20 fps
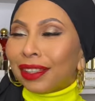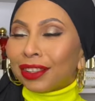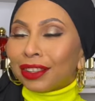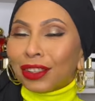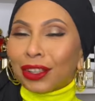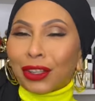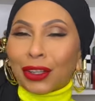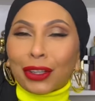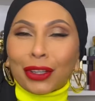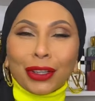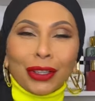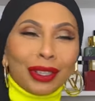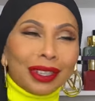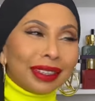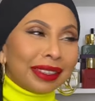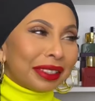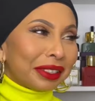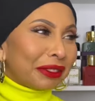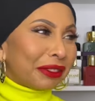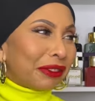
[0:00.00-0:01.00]
and
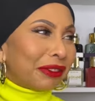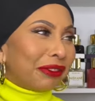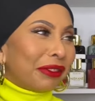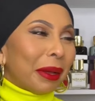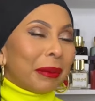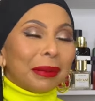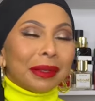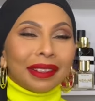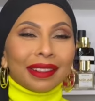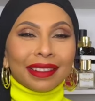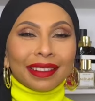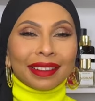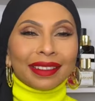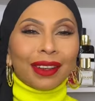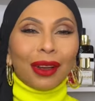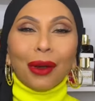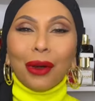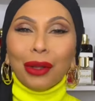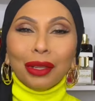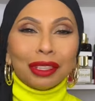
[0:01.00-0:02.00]
girly and feminine and
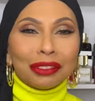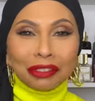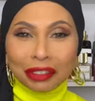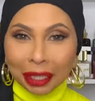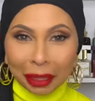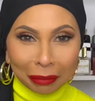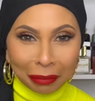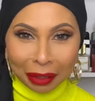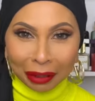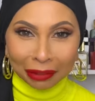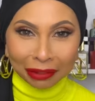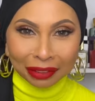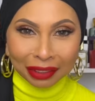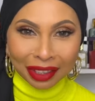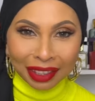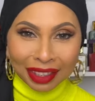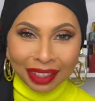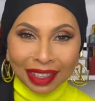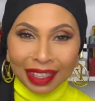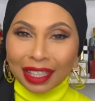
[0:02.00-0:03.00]
all of the above.
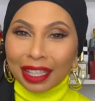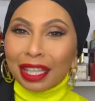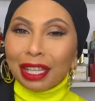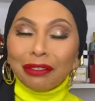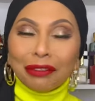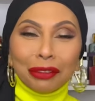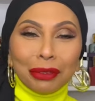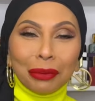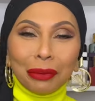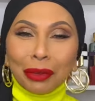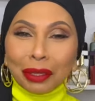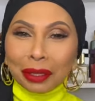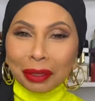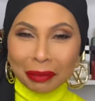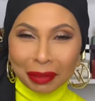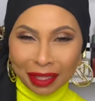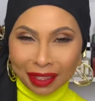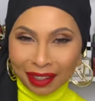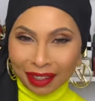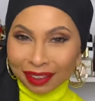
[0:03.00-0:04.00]
If you want to
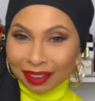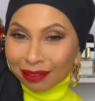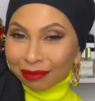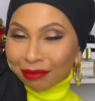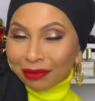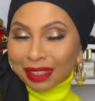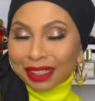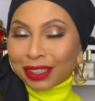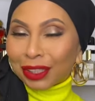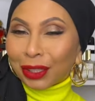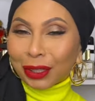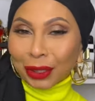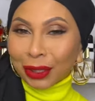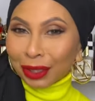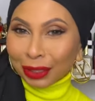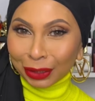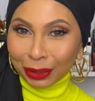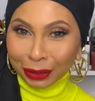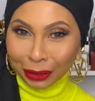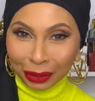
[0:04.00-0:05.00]
be that
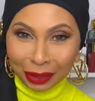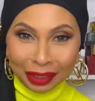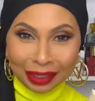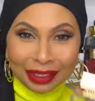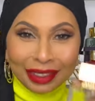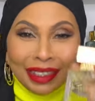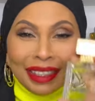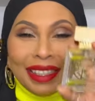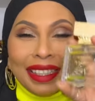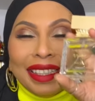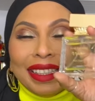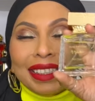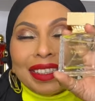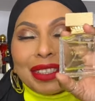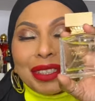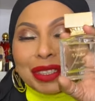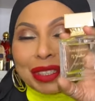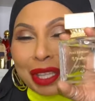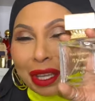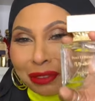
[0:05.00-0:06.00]
girly girl,
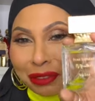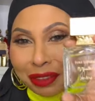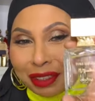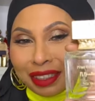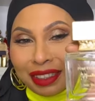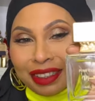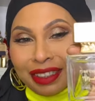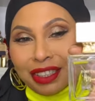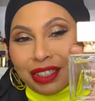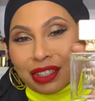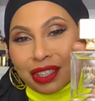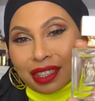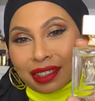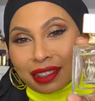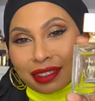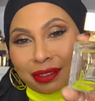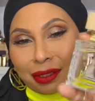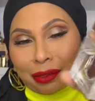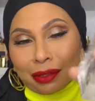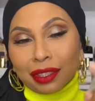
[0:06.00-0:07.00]
definitely check
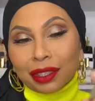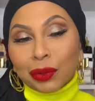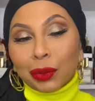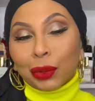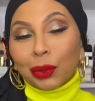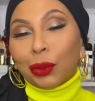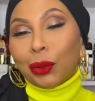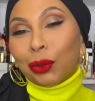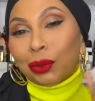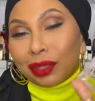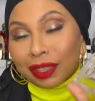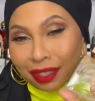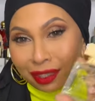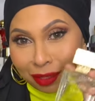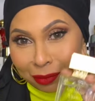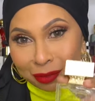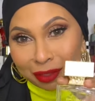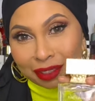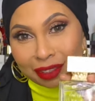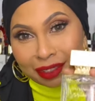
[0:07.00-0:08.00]
this out. This one only
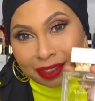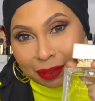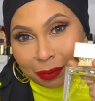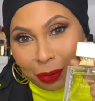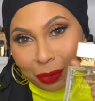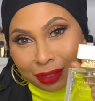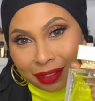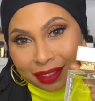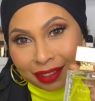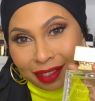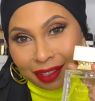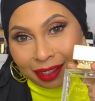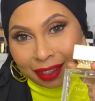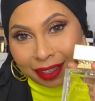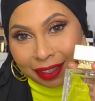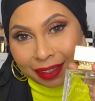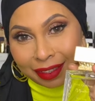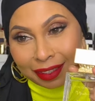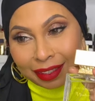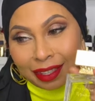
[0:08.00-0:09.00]
comes in the small
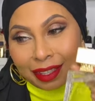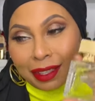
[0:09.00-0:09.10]
size,